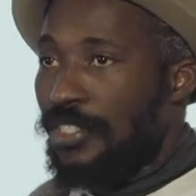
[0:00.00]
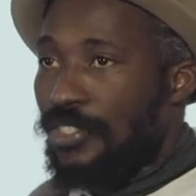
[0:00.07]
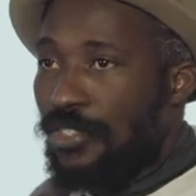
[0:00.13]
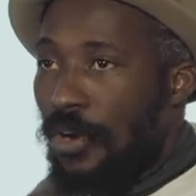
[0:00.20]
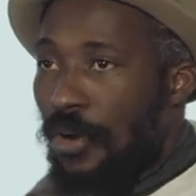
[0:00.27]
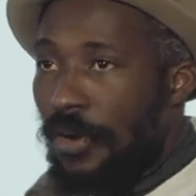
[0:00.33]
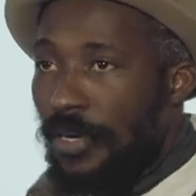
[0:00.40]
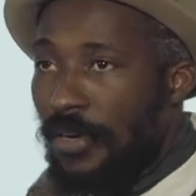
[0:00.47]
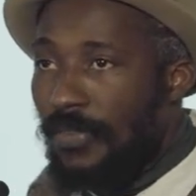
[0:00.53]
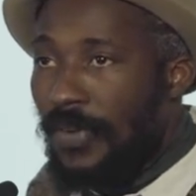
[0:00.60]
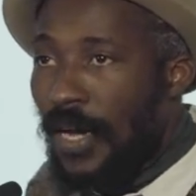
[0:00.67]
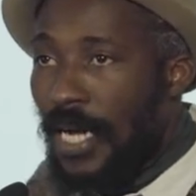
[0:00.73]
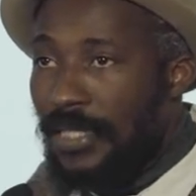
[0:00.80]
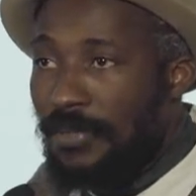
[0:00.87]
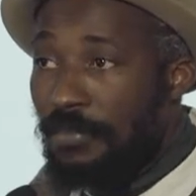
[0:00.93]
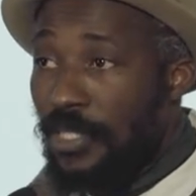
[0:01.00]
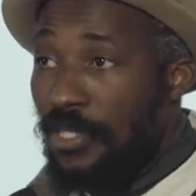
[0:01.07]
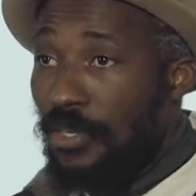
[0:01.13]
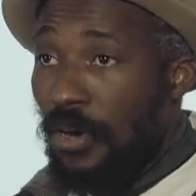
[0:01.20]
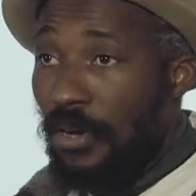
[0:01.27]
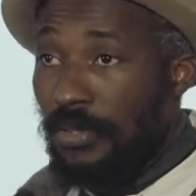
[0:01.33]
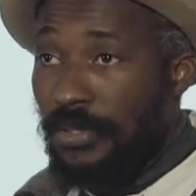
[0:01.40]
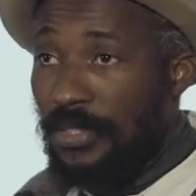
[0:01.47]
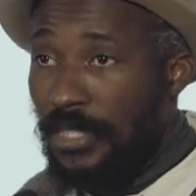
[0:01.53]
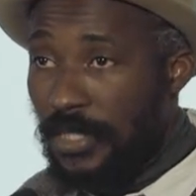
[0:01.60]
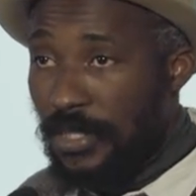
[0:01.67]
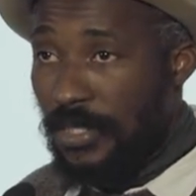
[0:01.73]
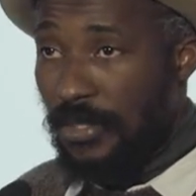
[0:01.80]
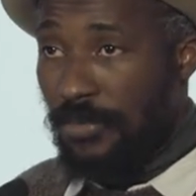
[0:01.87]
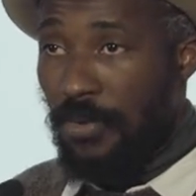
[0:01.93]
the story of art beyond
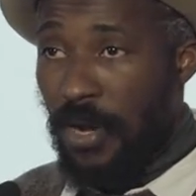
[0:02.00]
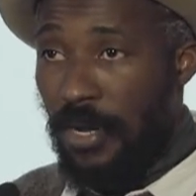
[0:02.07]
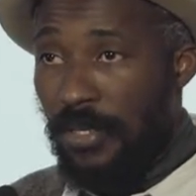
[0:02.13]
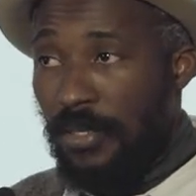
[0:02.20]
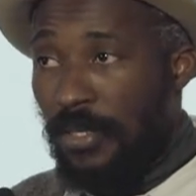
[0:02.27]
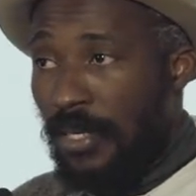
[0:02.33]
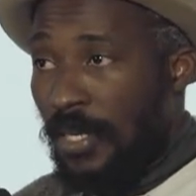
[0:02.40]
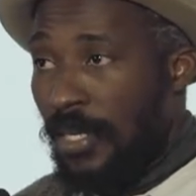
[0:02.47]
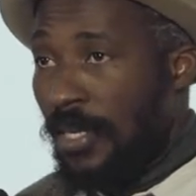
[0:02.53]
just one